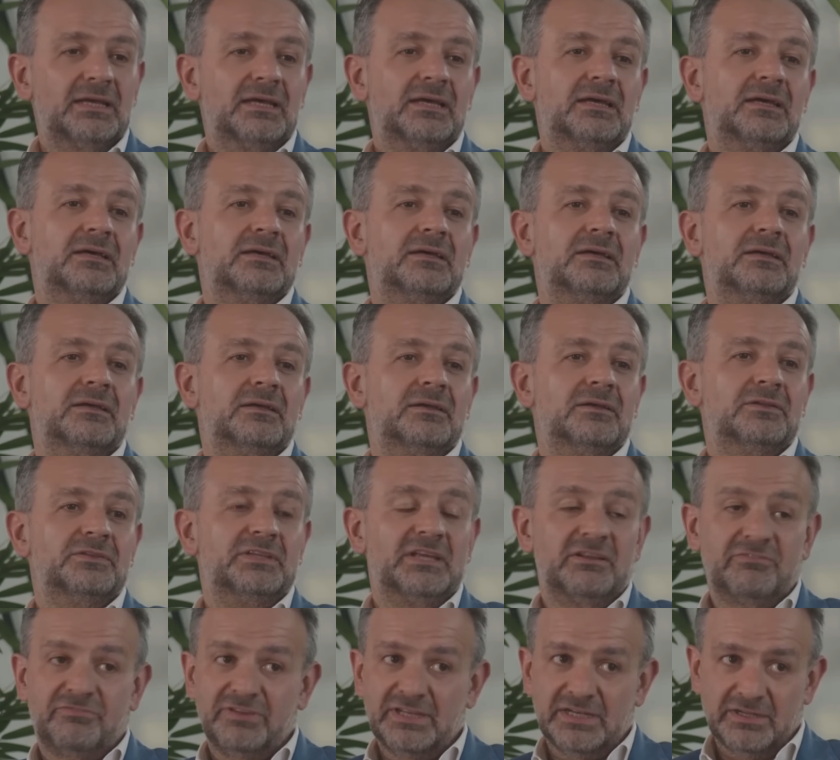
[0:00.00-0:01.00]

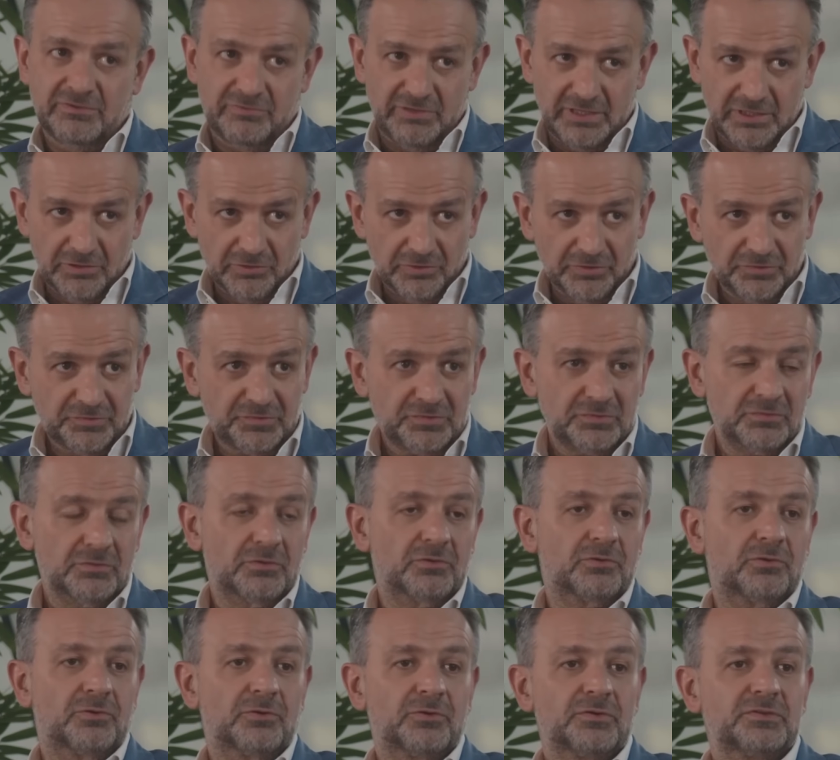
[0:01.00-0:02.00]
They're very rigorous,
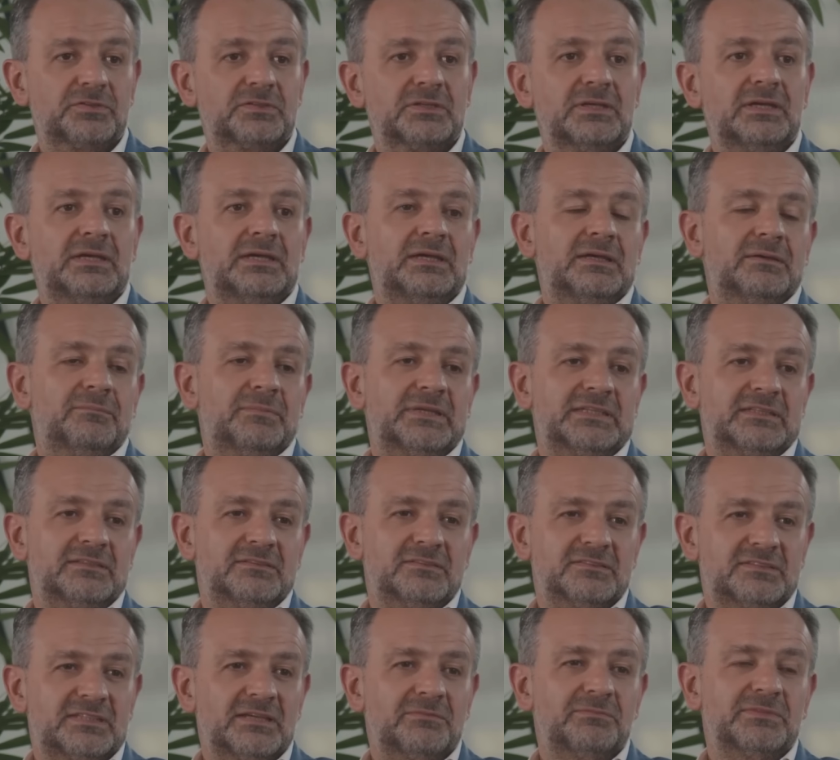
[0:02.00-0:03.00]
of course, but at
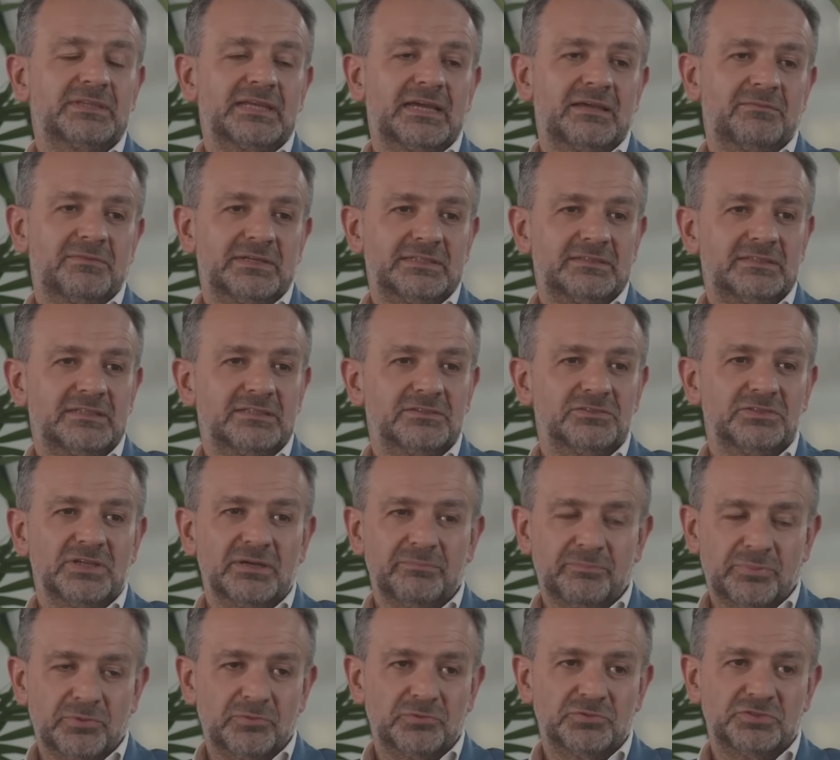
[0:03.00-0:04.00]
the same time, I think the
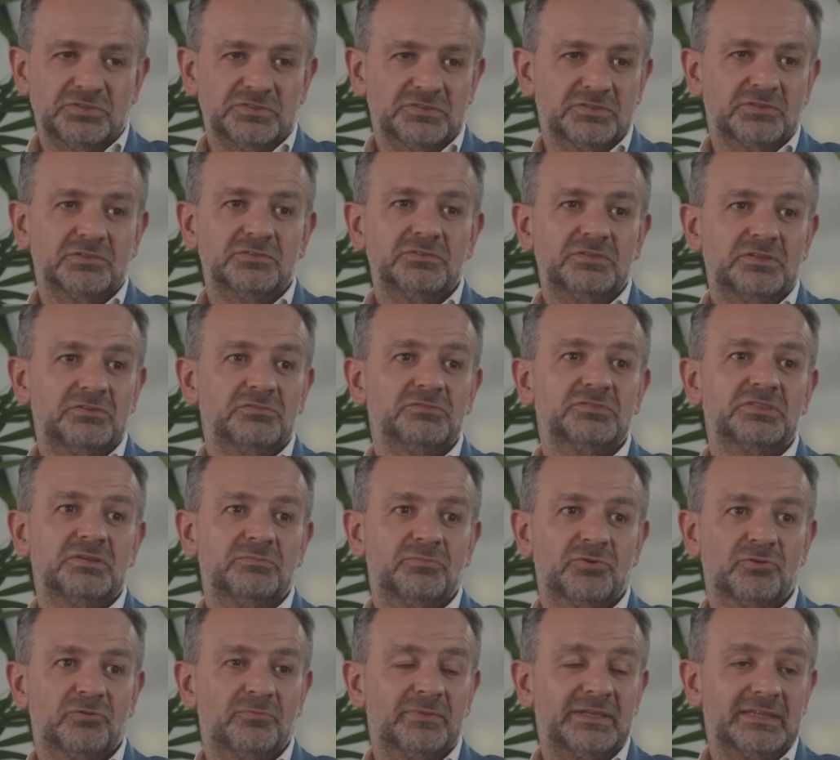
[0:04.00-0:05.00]
approach is continuous
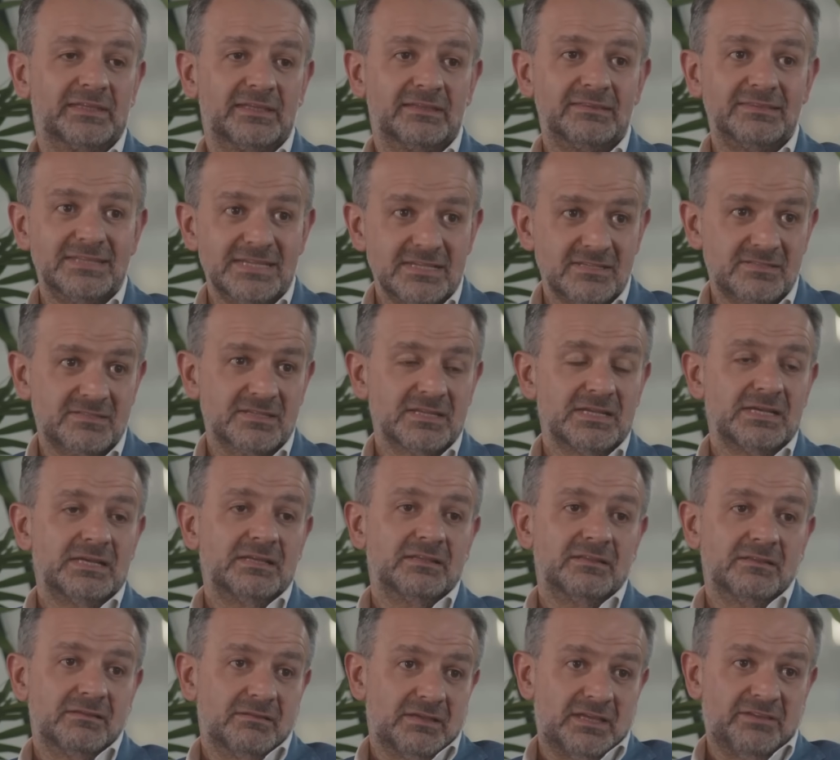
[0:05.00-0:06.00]
improvement. And this,
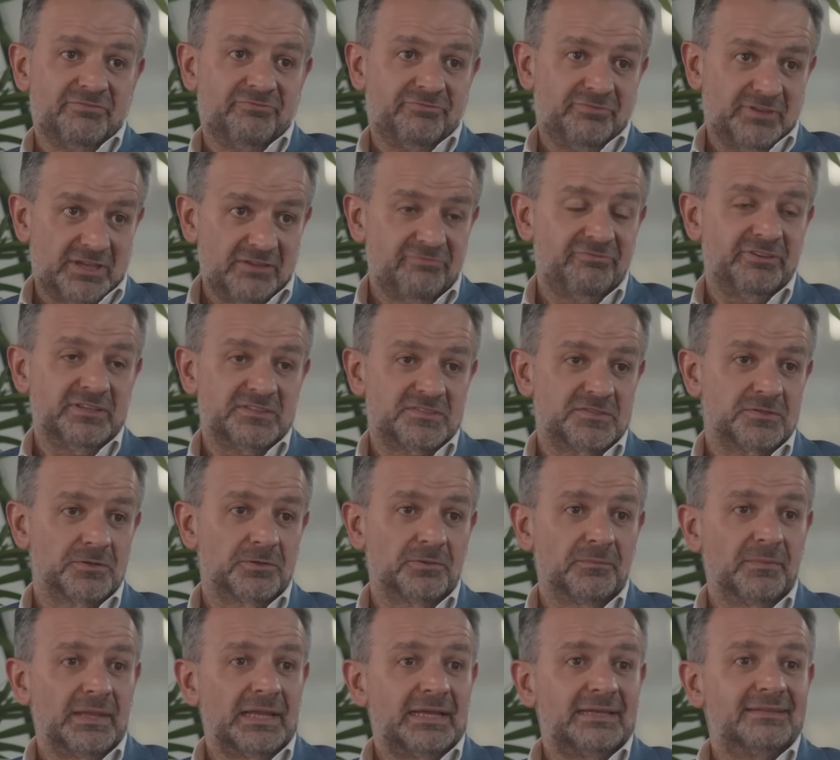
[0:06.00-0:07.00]
if it's
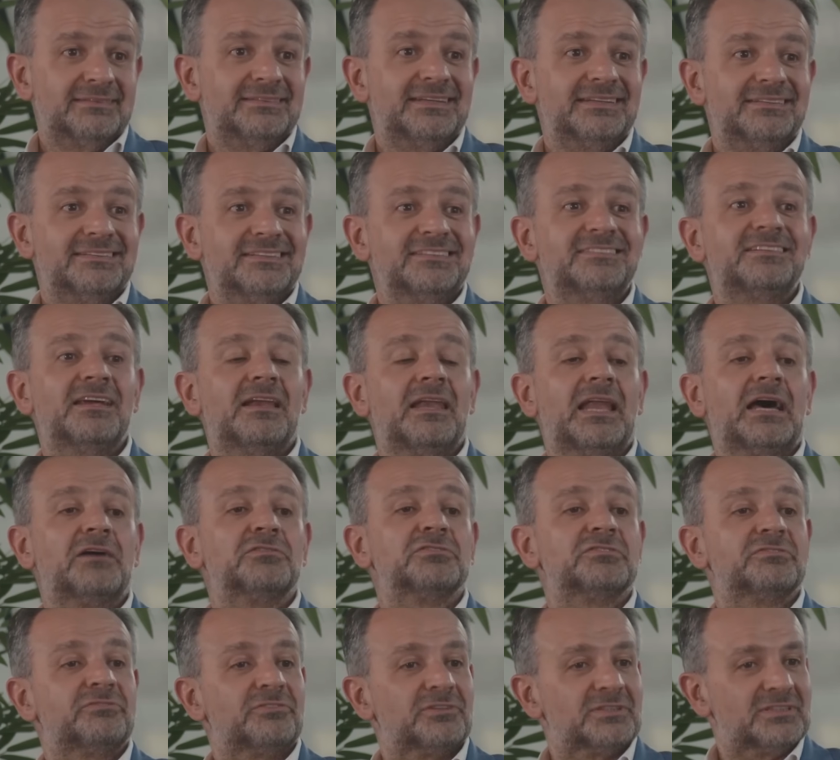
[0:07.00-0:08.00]
so, then this
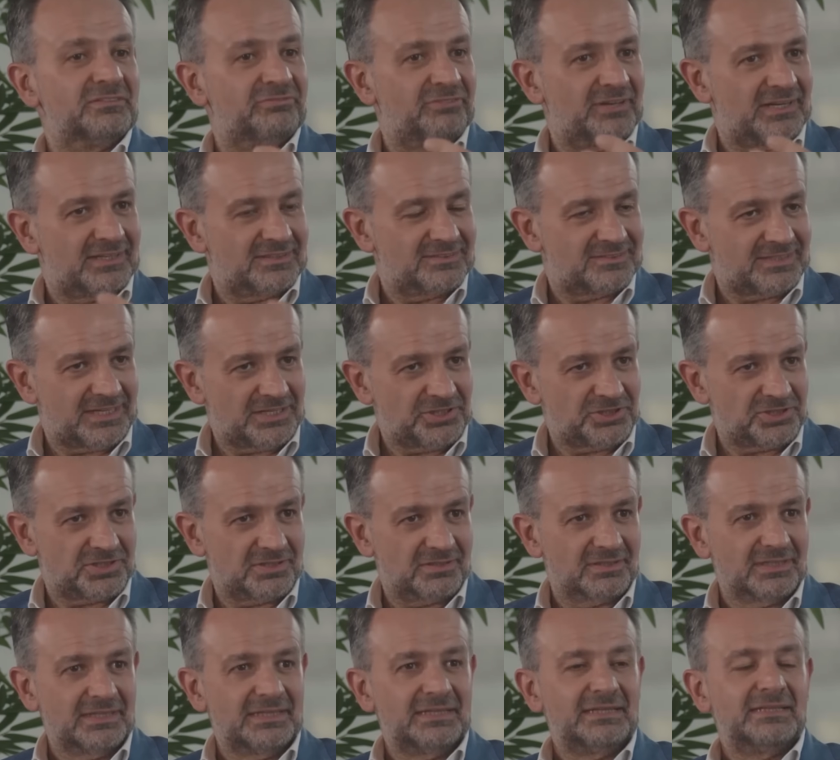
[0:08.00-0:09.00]
allows for
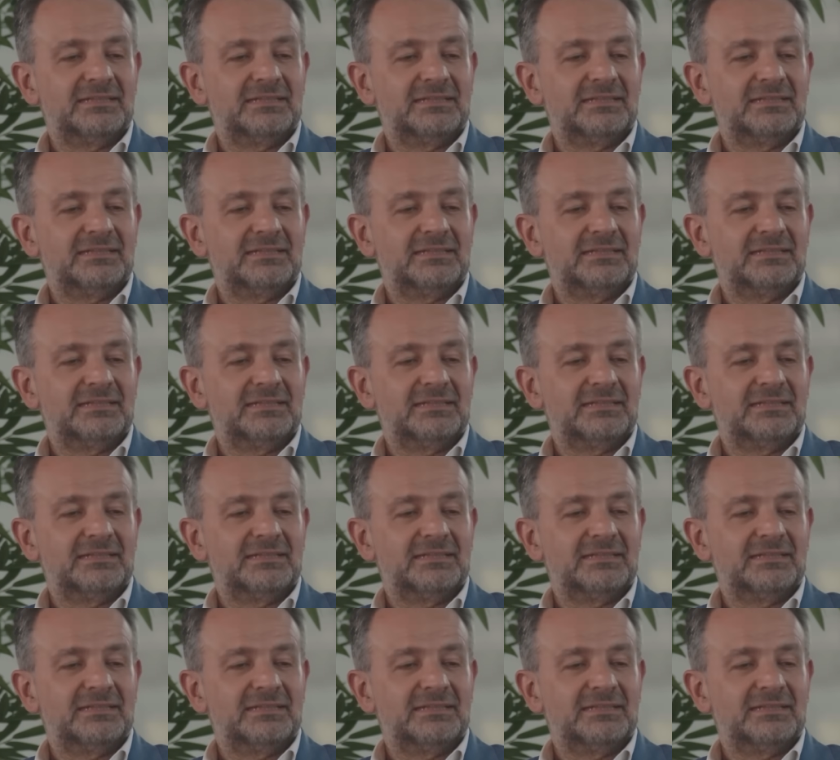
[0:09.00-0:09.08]
differentiation.